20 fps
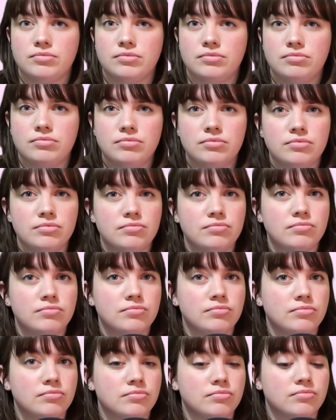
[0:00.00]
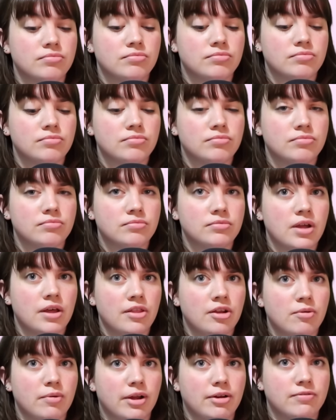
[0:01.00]

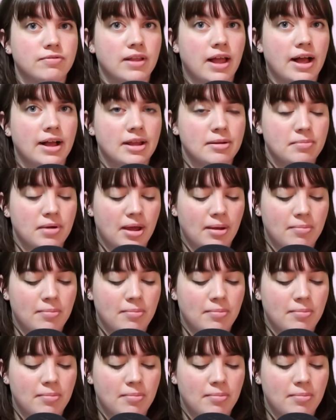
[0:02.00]
Another red flag, in my